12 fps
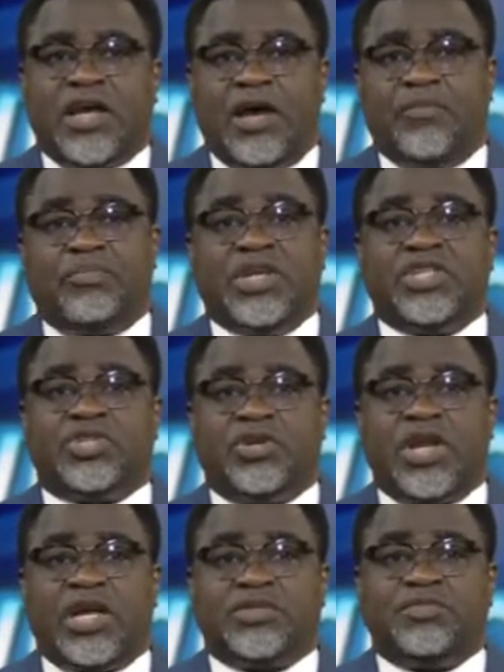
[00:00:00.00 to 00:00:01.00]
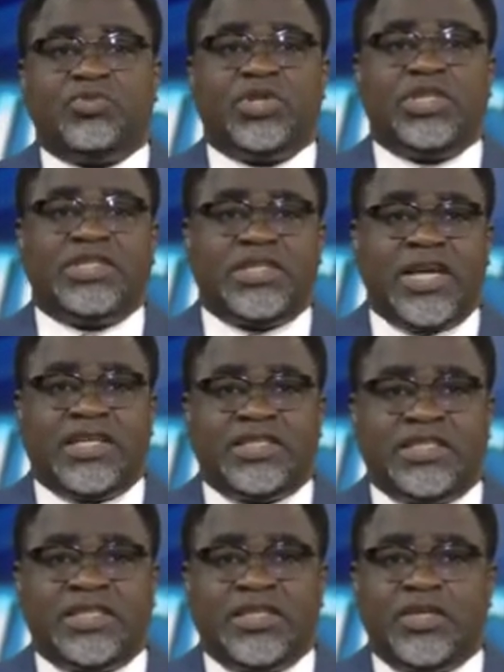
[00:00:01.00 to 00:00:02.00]
and pensioners between
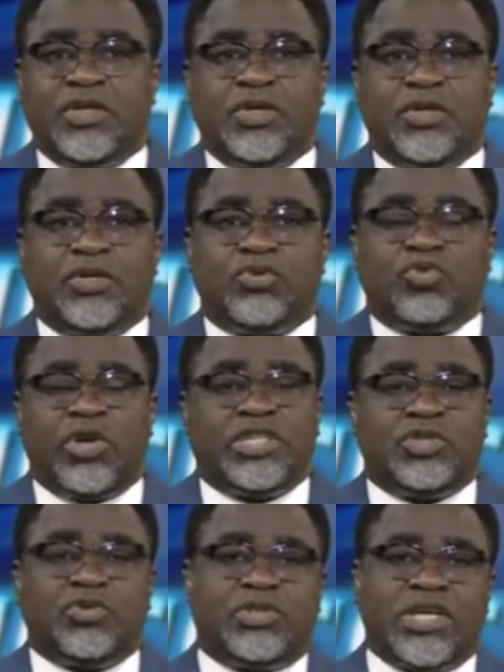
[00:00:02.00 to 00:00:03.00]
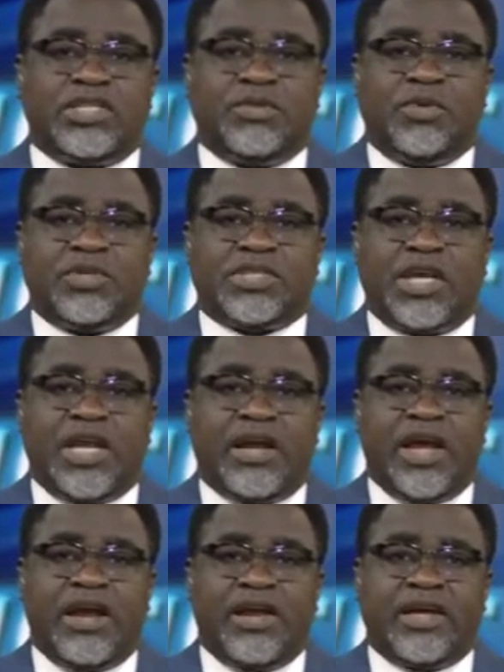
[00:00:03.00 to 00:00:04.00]
20 to 30 month
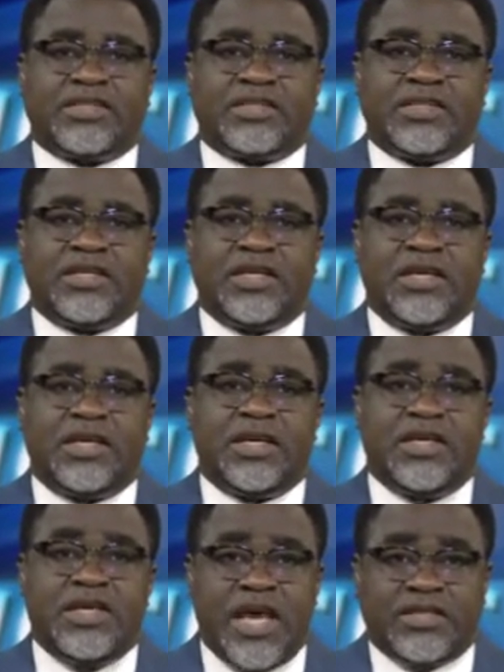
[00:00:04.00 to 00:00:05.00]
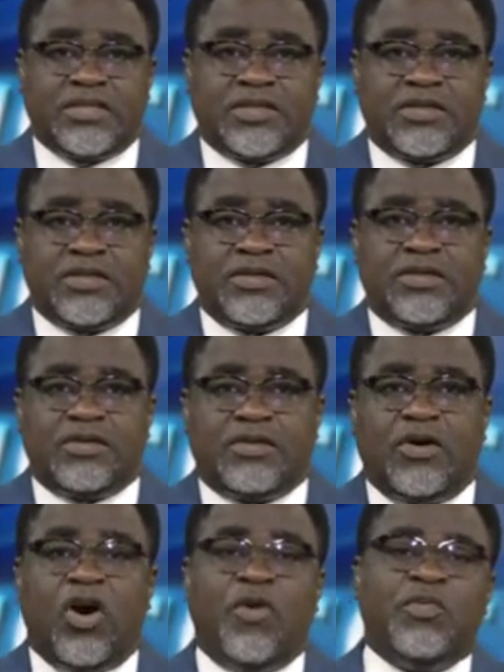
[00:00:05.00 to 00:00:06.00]
salary arrears. Yet,
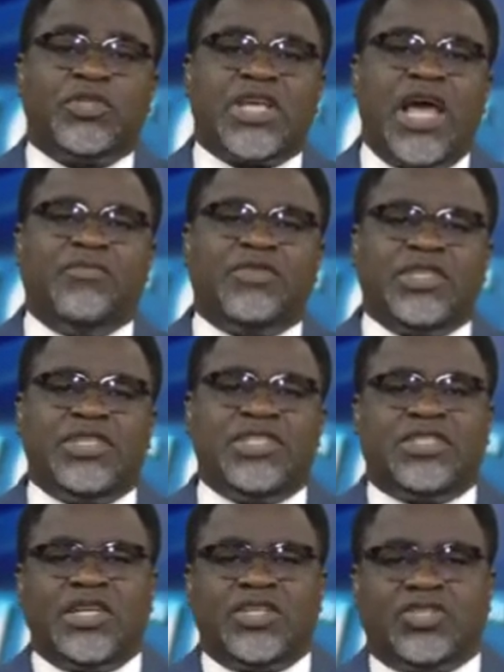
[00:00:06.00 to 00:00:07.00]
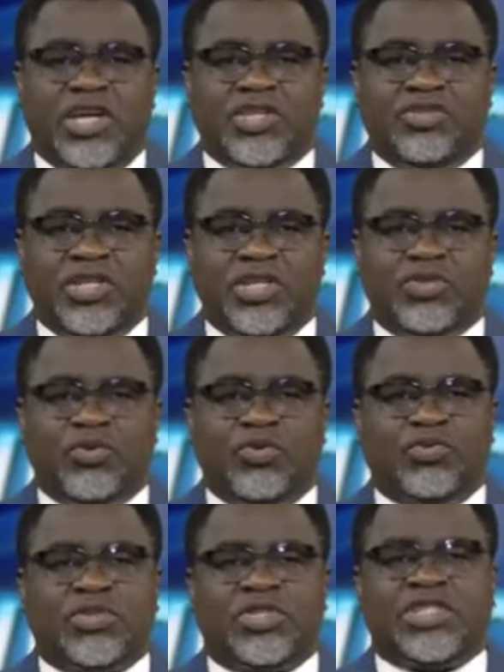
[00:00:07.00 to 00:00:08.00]
almost empty the state treasury
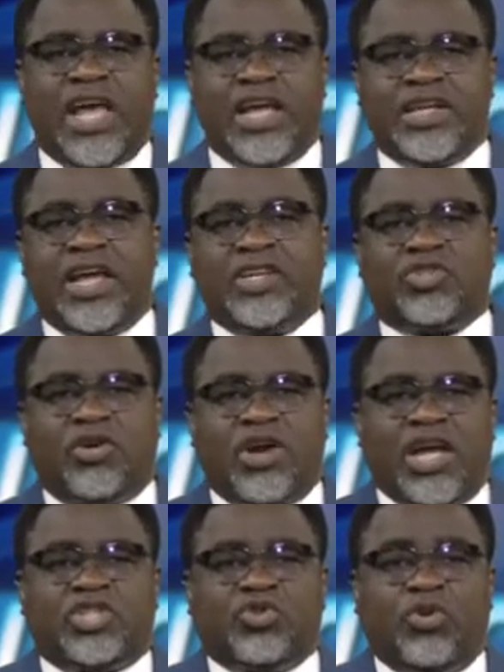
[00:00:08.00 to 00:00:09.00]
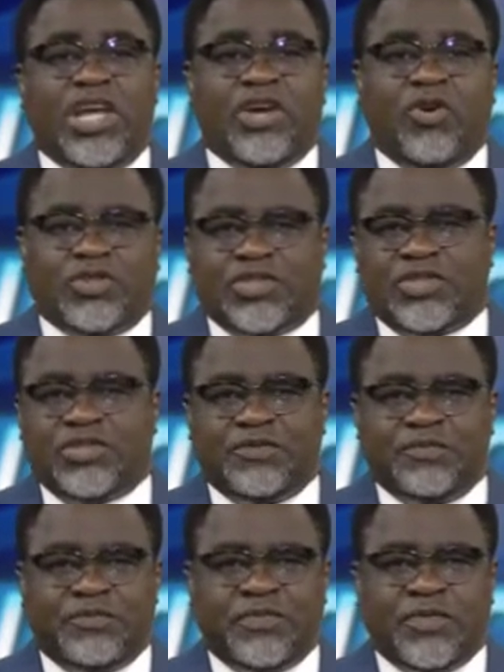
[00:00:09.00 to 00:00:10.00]
to send entourage to Lagos
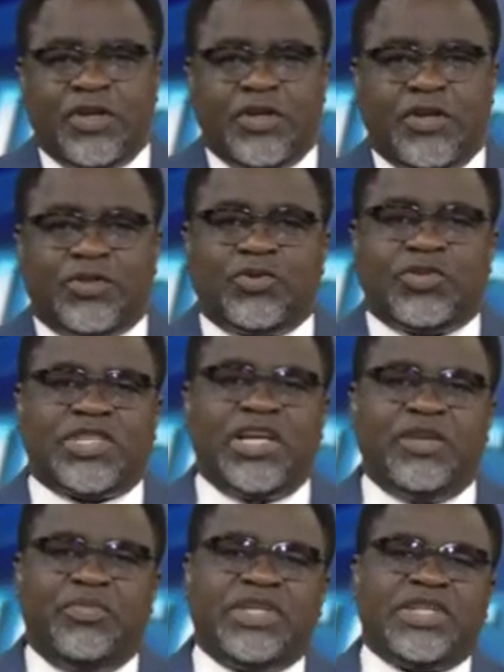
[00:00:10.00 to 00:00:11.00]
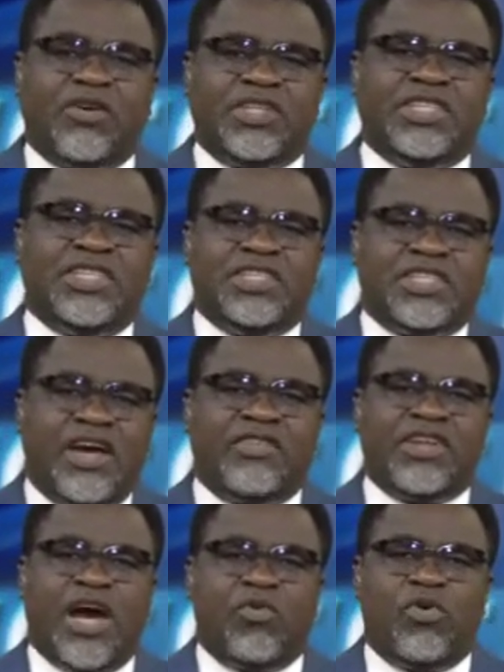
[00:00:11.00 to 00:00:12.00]
to celebrate an
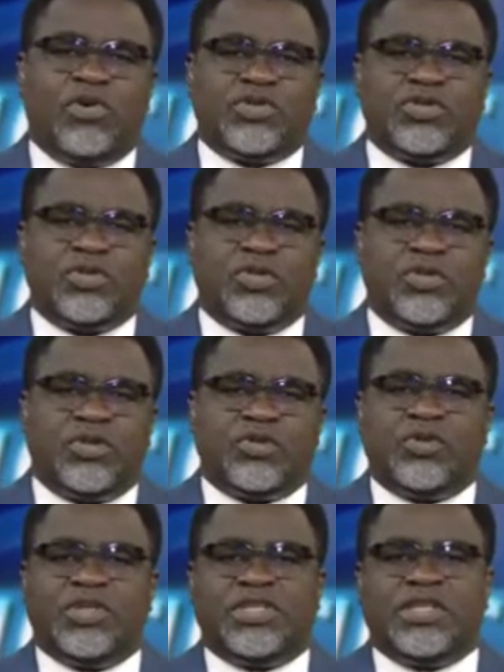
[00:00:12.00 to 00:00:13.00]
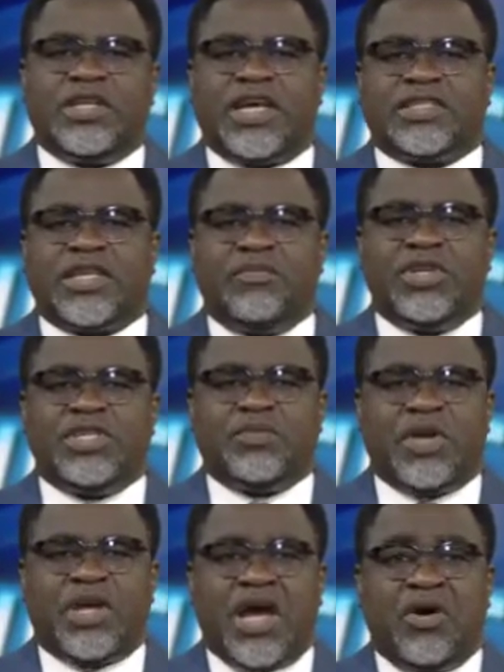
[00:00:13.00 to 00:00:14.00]
undeserving award to the State Assembly
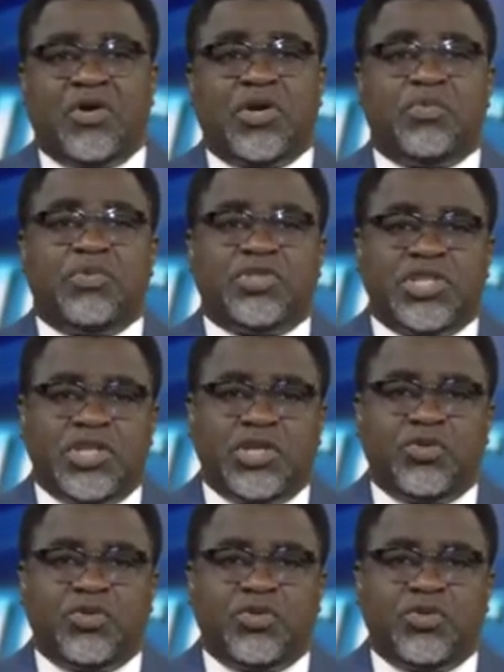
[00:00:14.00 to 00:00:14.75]
Speaker, Honorable Chinedu